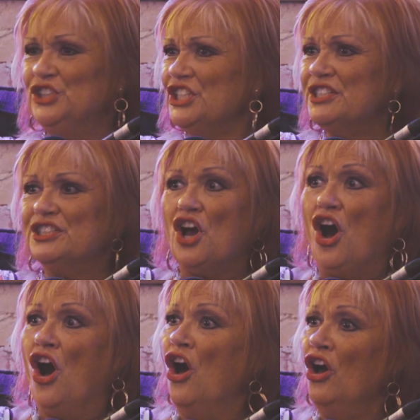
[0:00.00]
Just
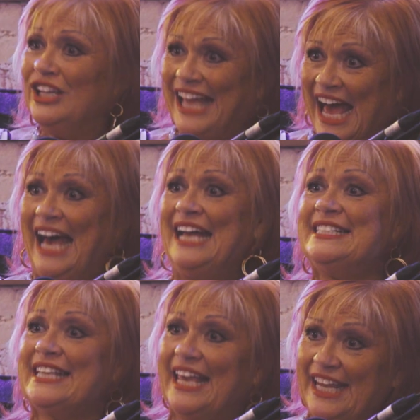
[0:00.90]
all kinds of